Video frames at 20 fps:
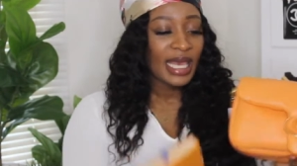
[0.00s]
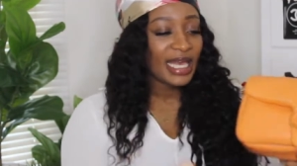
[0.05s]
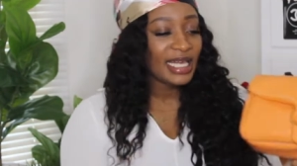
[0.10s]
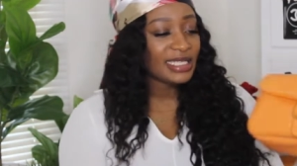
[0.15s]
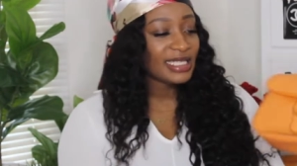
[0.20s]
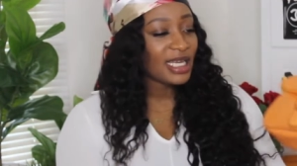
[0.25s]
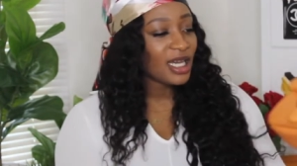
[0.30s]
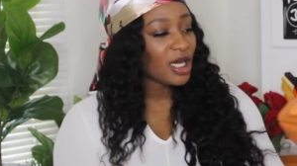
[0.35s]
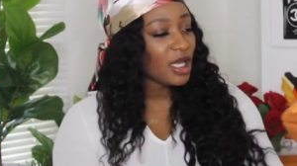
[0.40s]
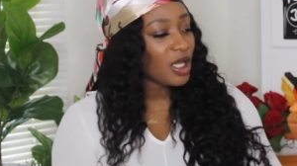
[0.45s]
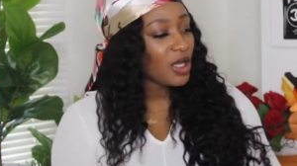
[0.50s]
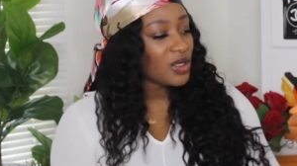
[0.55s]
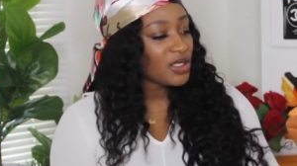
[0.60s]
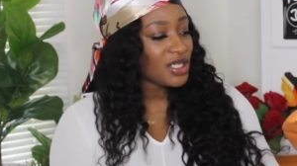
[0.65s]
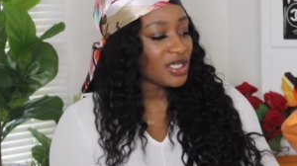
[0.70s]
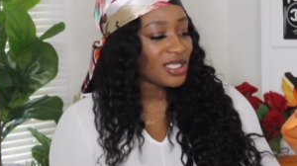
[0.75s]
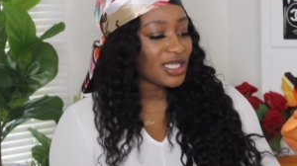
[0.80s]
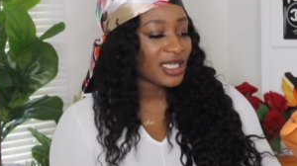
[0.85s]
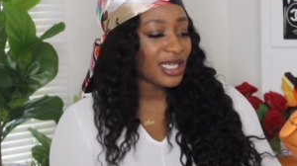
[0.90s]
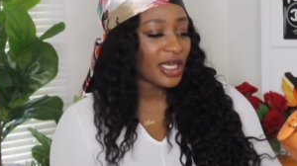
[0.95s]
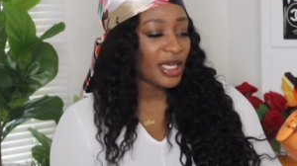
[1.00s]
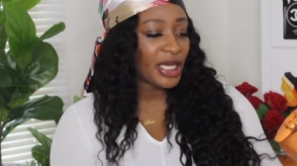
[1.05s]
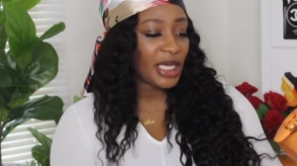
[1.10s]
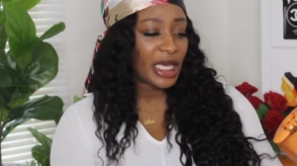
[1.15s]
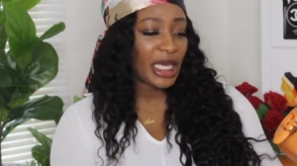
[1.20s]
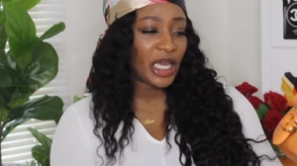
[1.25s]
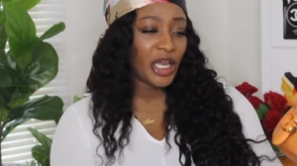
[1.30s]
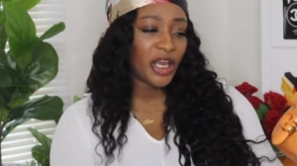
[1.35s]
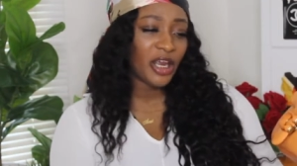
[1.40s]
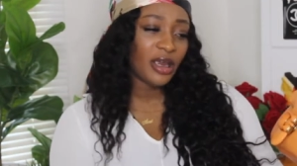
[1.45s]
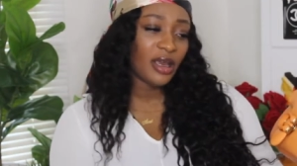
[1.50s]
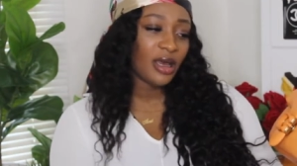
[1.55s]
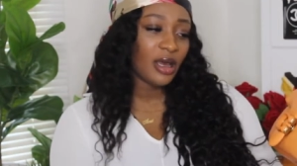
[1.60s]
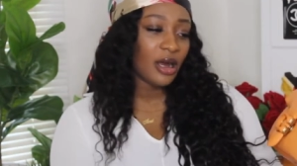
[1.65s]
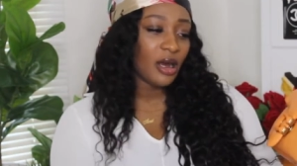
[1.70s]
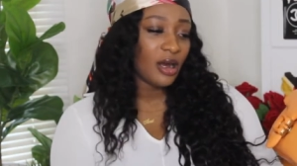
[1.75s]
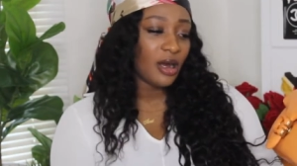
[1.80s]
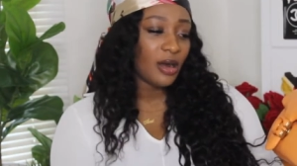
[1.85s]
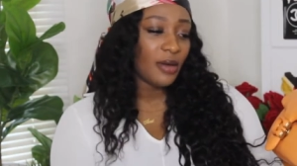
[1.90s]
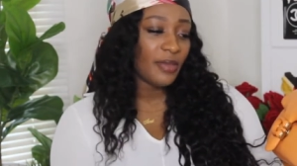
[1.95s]
is it closer to the
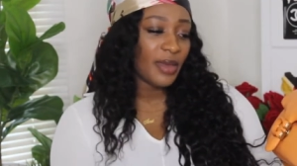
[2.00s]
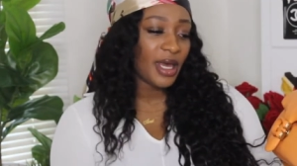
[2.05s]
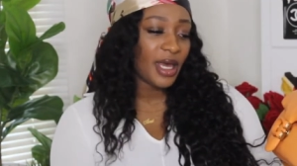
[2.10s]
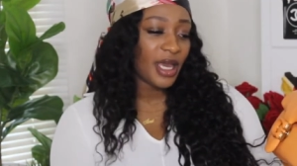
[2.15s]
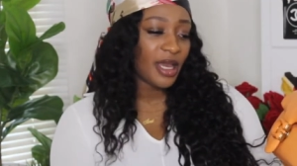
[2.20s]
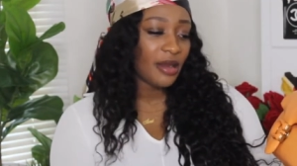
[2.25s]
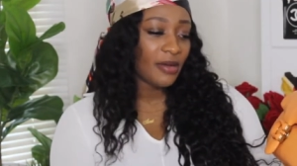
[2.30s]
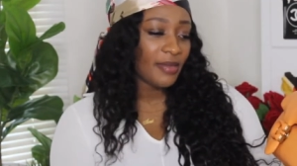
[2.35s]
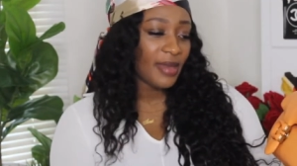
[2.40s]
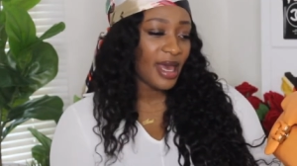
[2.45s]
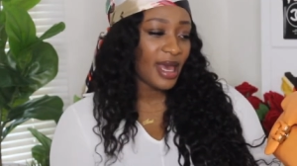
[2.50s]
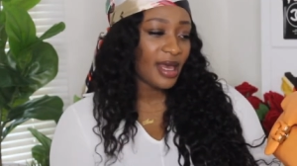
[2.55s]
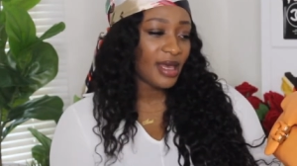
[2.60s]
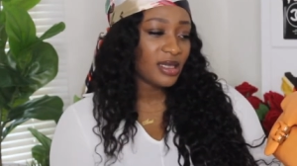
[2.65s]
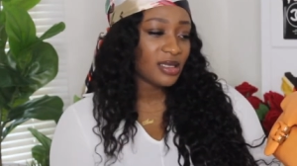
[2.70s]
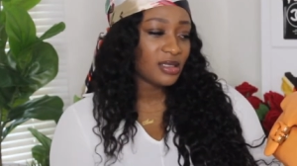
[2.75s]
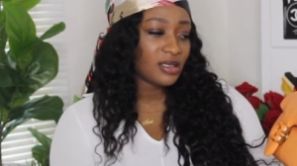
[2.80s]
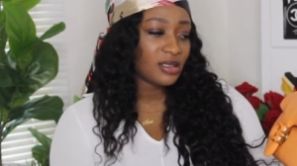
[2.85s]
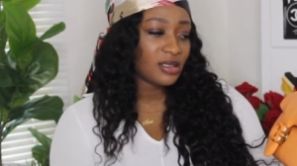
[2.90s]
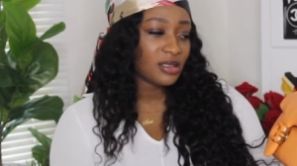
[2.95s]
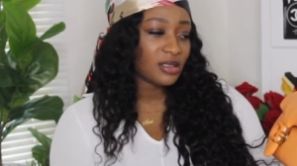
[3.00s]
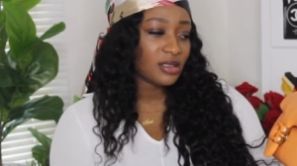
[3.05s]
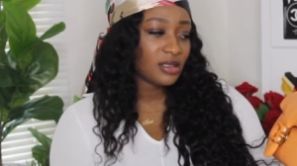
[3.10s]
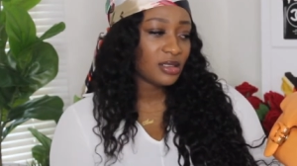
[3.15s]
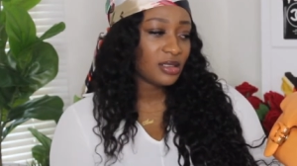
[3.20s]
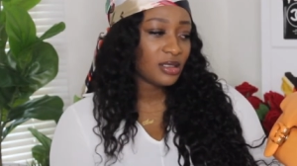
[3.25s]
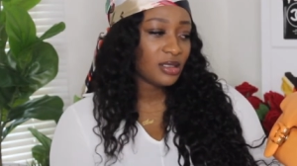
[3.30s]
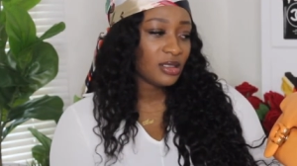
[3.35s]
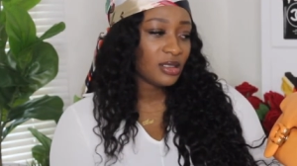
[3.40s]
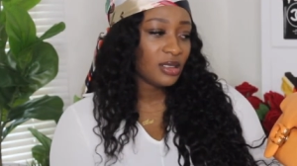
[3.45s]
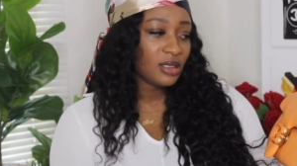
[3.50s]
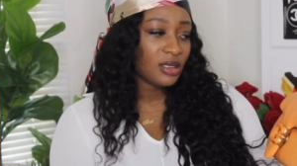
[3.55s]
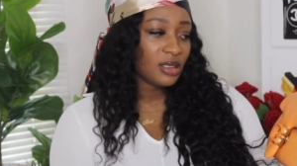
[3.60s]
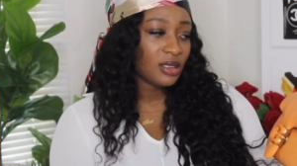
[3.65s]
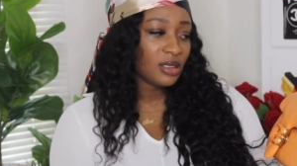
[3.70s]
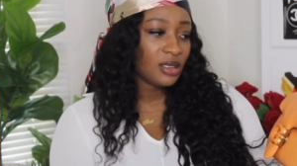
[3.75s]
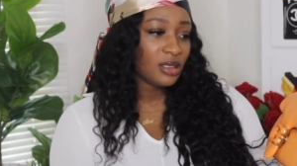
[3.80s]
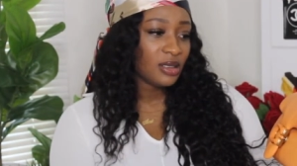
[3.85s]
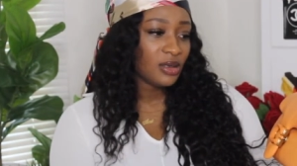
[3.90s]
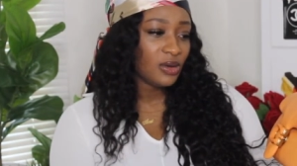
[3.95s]
um, Hermes
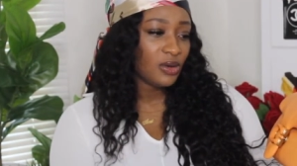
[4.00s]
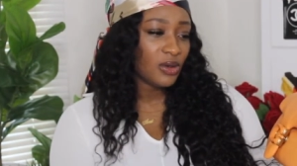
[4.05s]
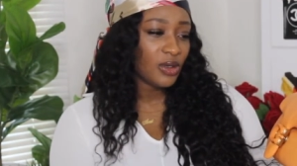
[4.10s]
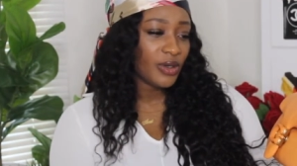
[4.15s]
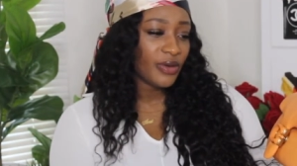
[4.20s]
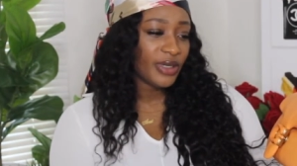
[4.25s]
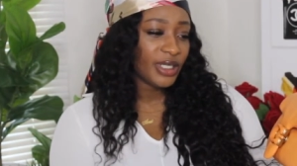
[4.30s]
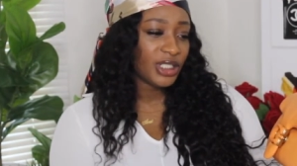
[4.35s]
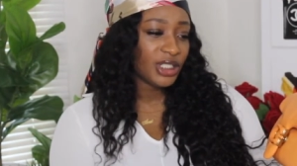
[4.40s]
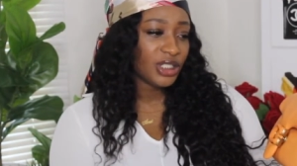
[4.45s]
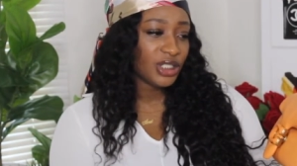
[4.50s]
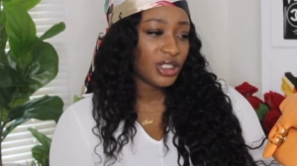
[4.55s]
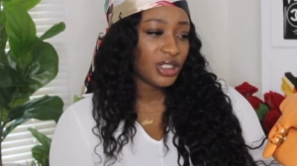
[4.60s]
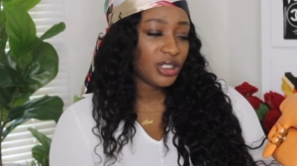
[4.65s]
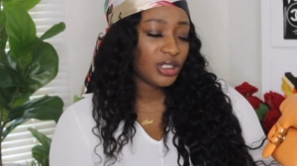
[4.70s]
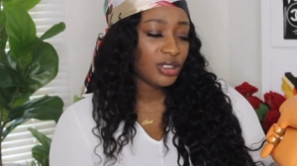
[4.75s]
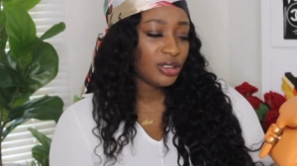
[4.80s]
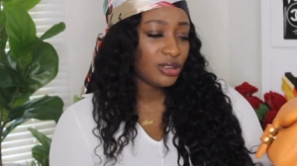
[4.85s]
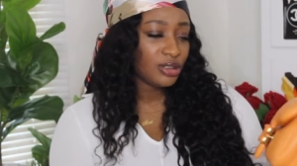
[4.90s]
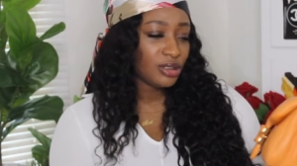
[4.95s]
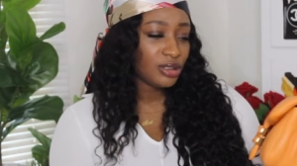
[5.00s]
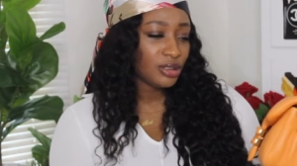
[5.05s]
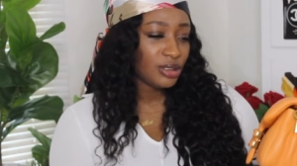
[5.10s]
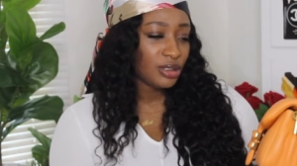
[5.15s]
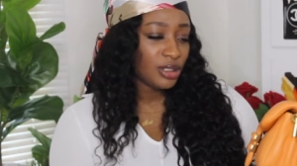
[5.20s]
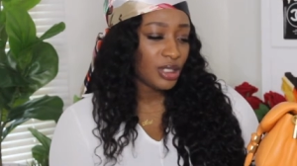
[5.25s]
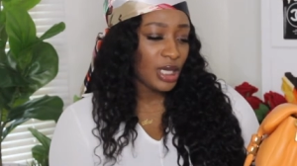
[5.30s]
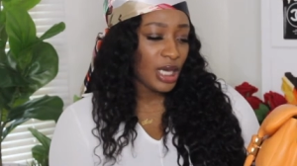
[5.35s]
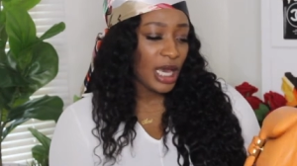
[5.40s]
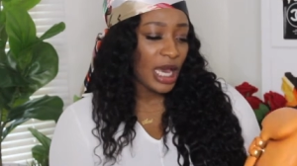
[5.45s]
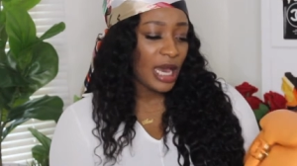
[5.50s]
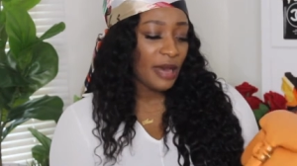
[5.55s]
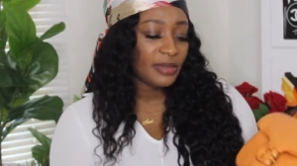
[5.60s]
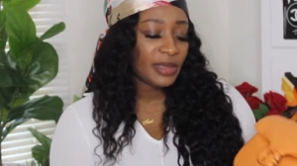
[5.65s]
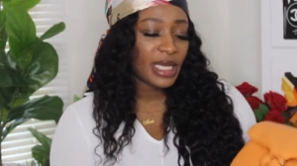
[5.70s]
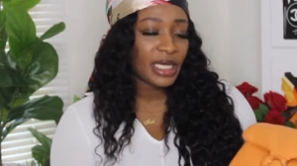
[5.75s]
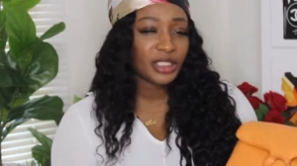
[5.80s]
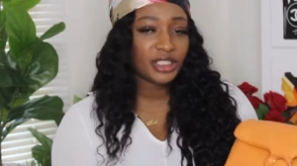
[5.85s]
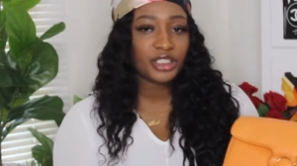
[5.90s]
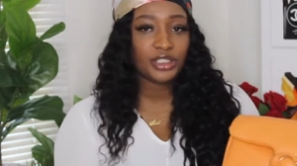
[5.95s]
orange?
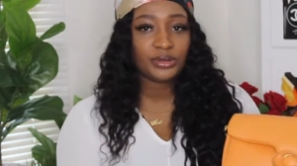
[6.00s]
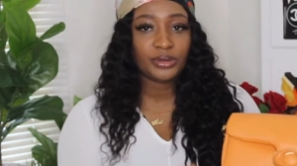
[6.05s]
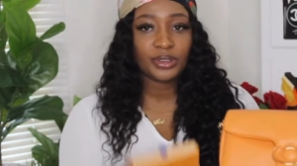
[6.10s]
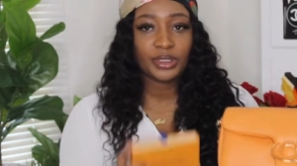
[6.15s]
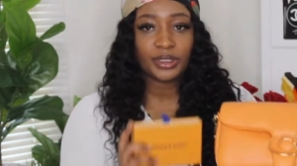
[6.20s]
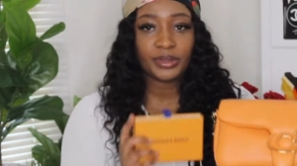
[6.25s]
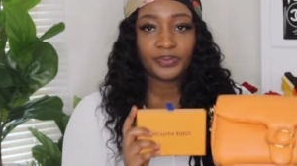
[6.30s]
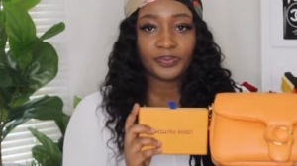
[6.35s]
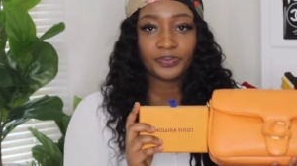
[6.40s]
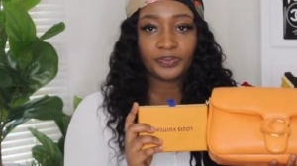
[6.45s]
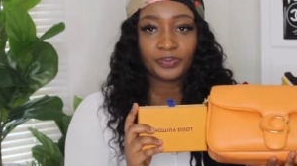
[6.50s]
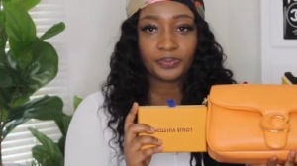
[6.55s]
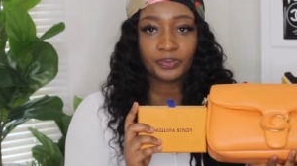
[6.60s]
I'm not sure.